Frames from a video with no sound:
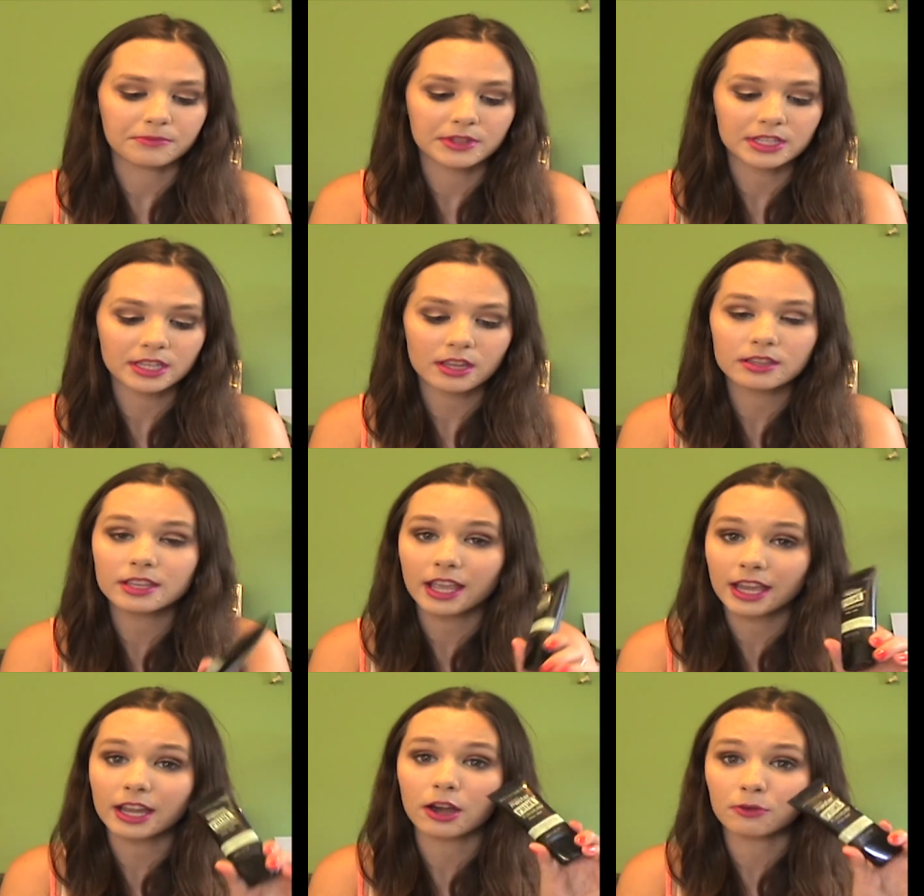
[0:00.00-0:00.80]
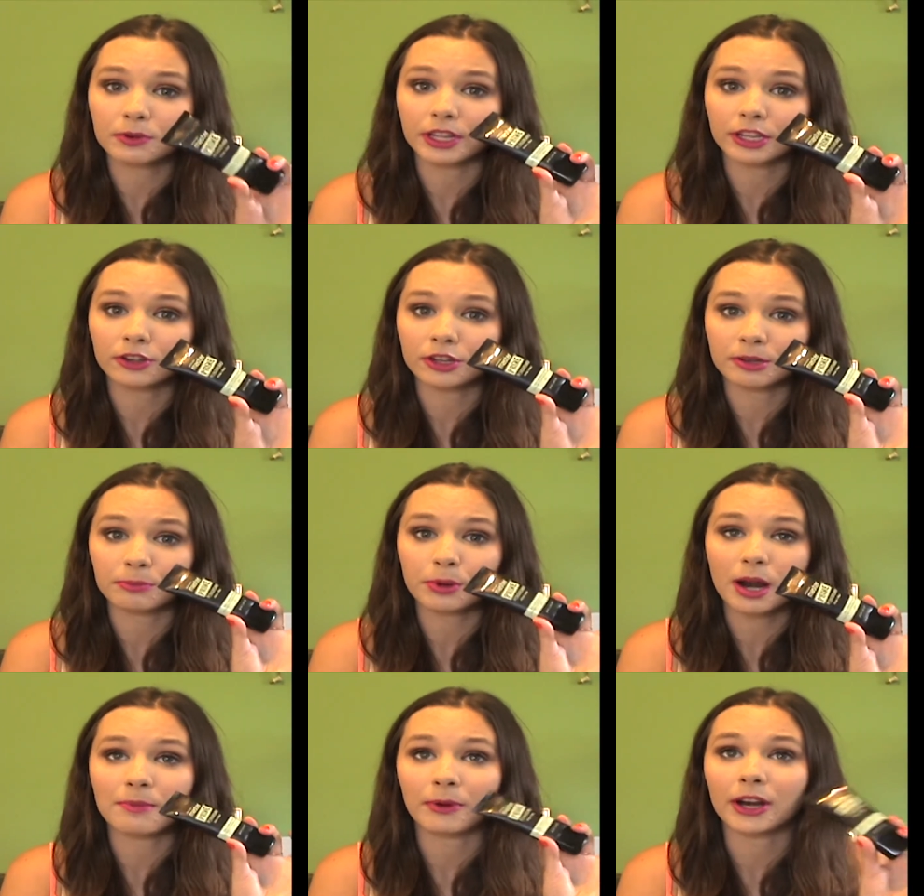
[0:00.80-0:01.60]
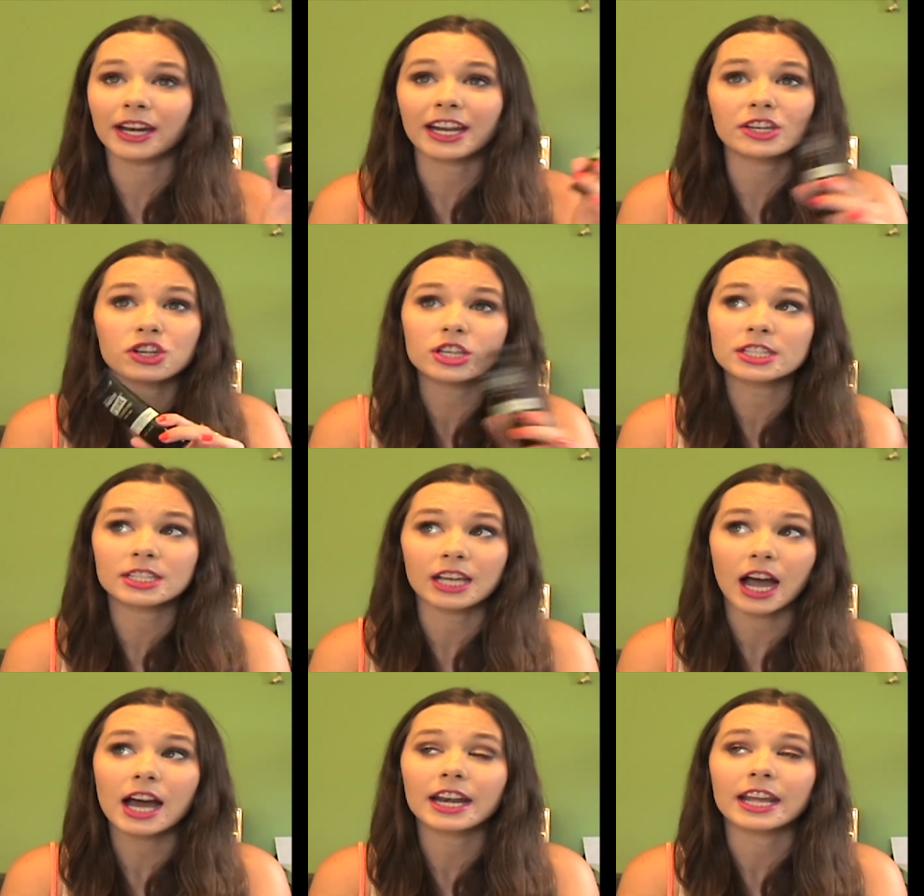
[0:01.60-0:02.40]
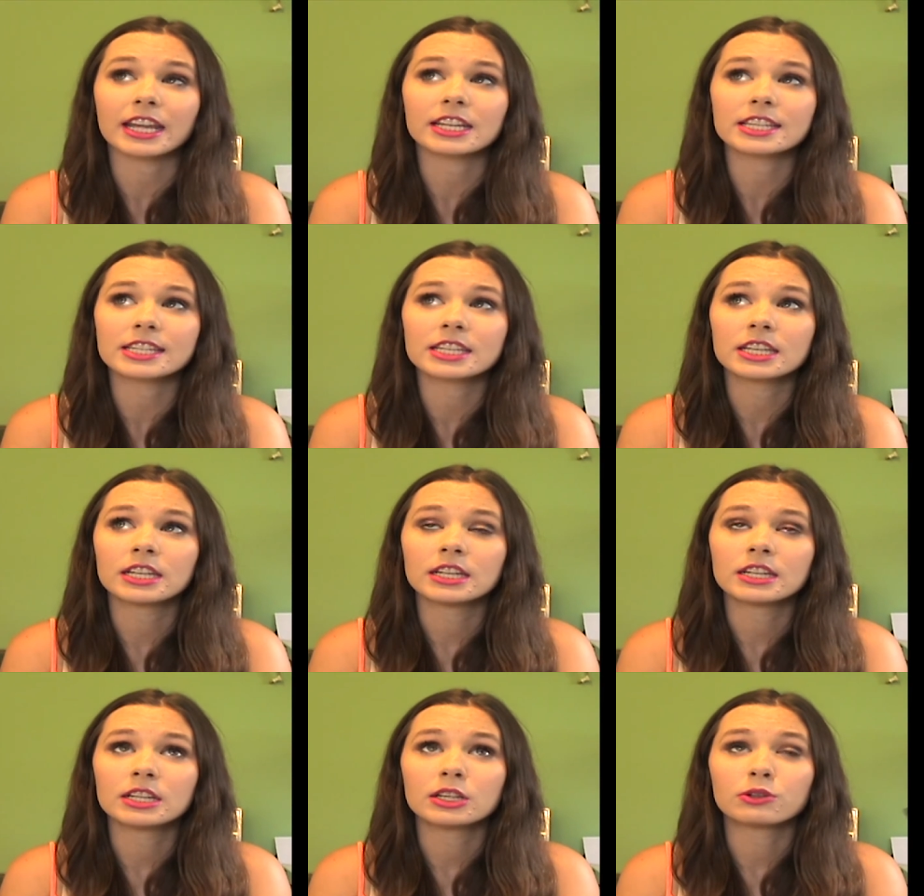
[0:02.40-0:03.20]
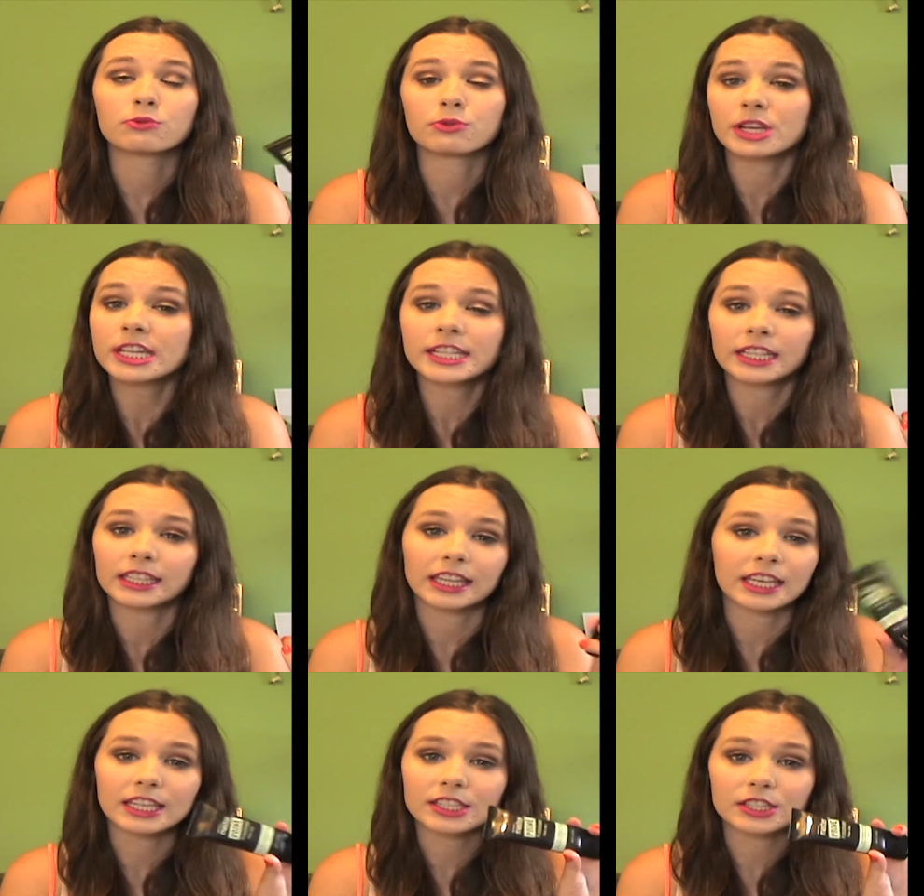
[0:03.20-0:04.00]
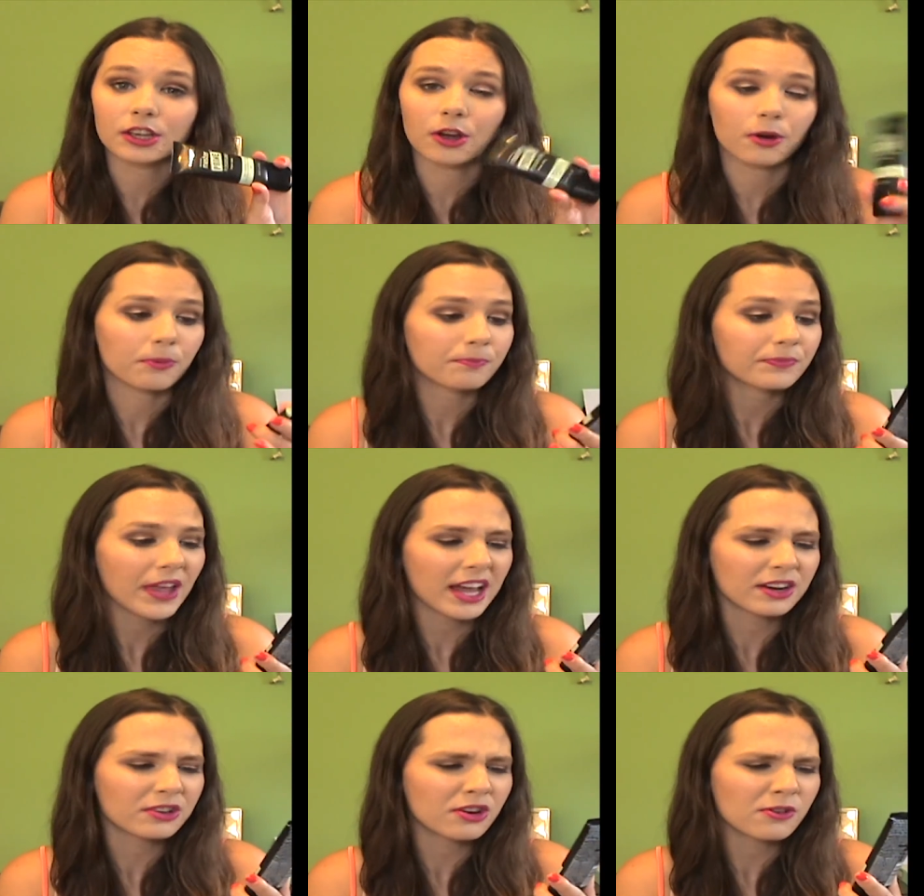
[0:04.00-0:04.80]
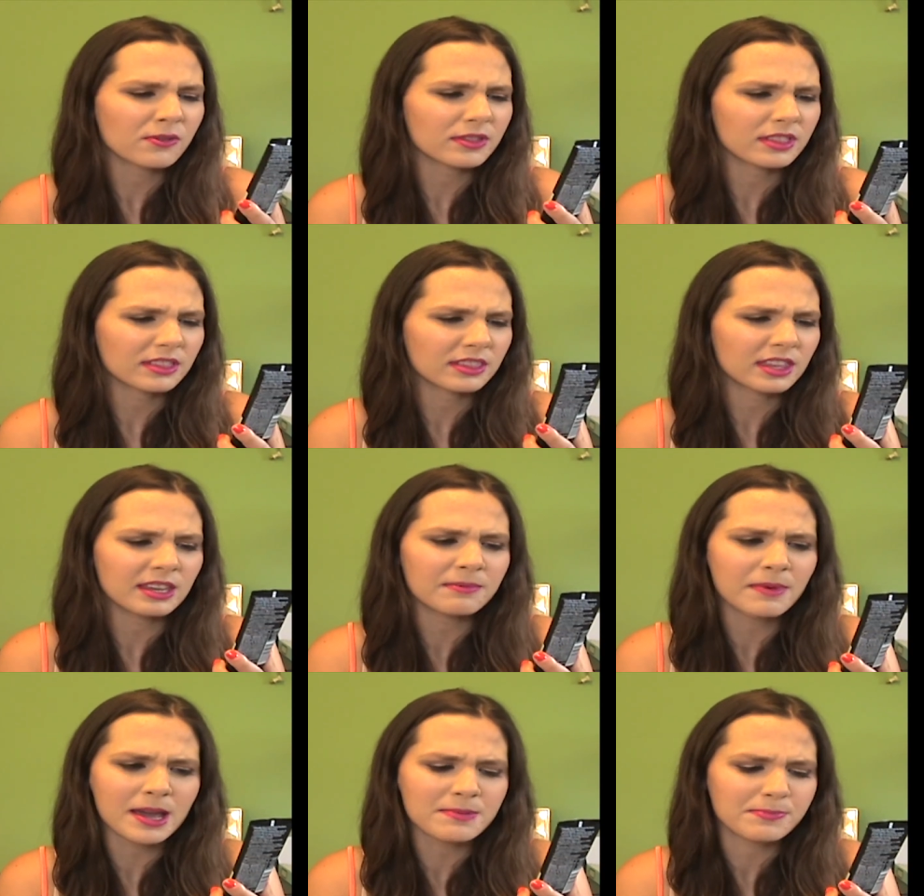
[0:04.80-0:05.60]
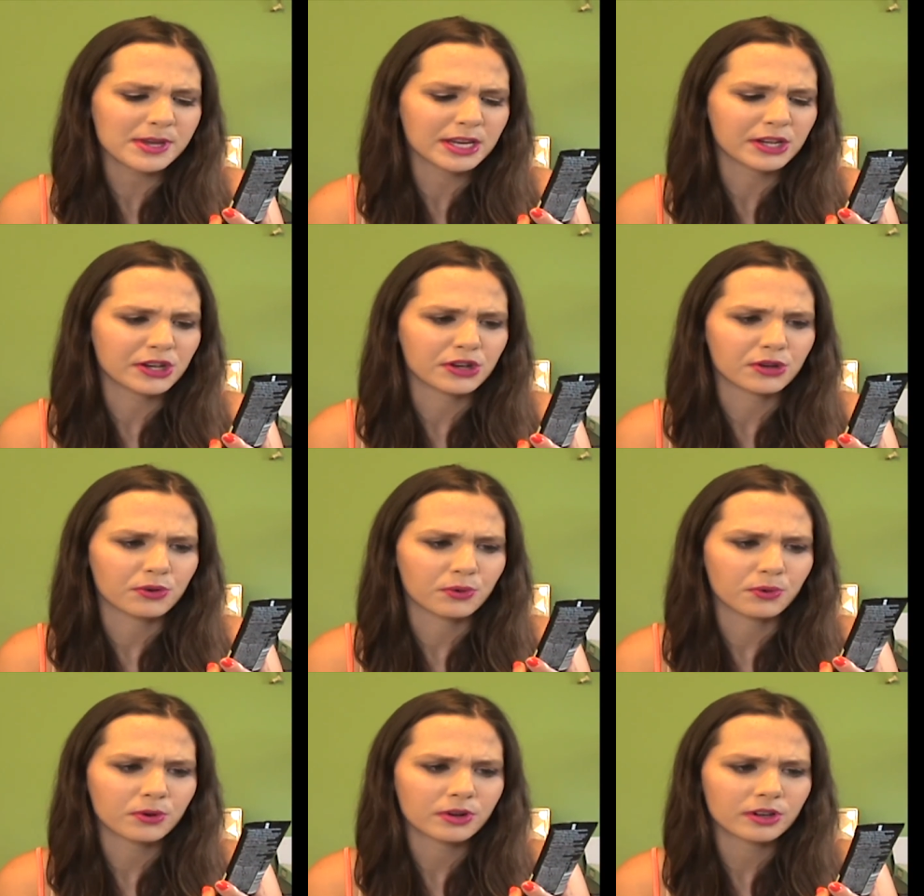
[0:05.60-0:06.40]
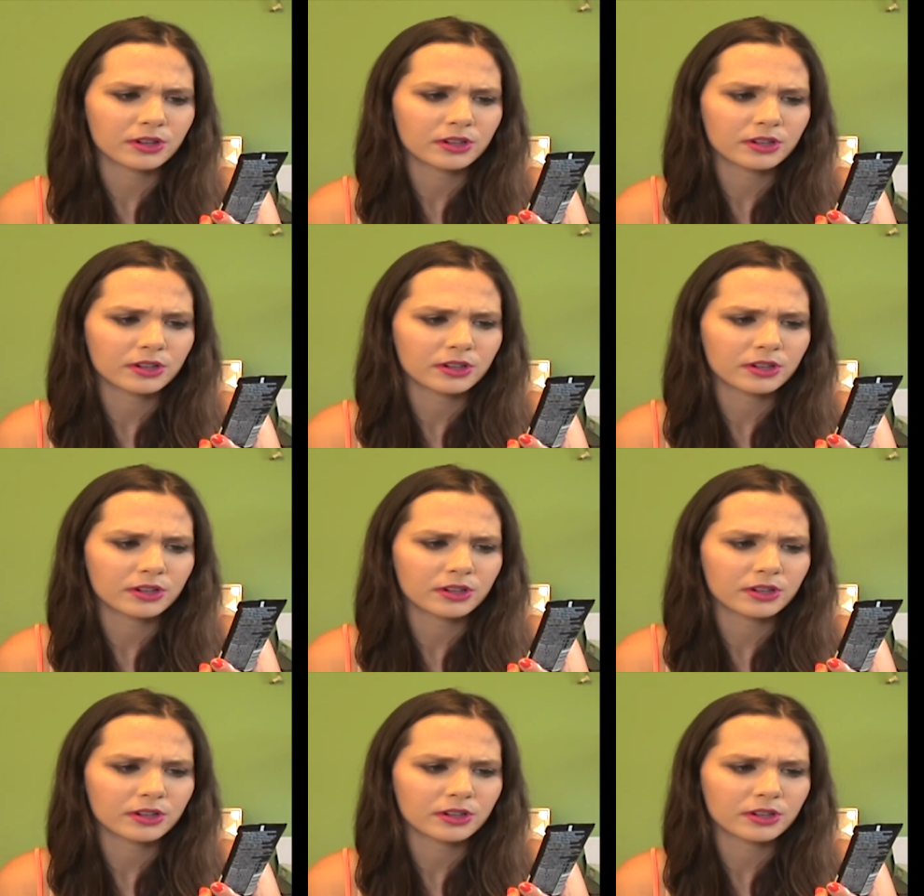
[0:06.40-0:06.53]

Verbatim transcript: This is like a really great primer, and I just got it recently, so I don't know. They might be new.